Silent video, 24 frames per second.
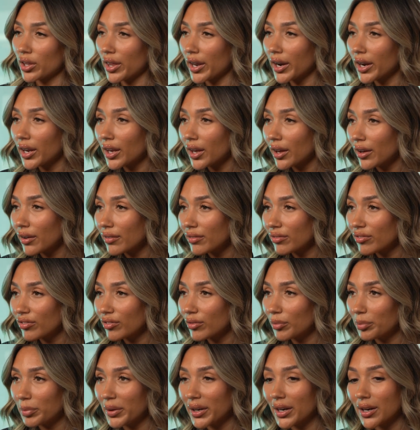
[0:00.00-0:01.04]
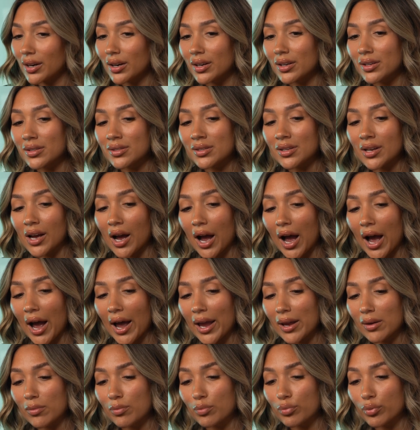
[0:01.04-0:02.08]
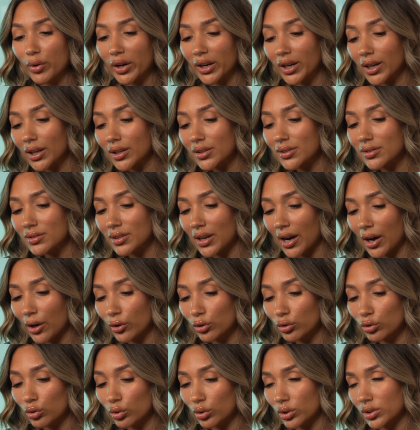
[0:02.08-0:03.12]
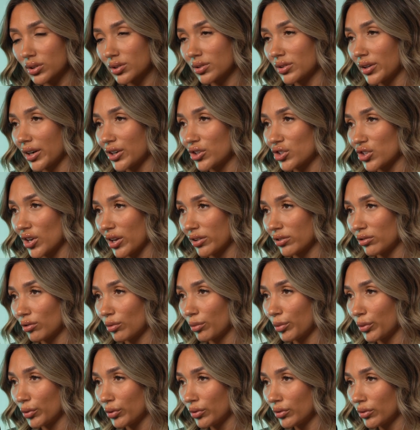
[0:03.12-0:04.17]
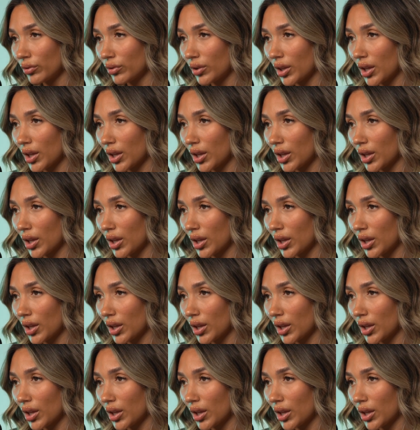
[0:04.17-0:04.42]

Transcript: that I give, because I break it down so it's digestible.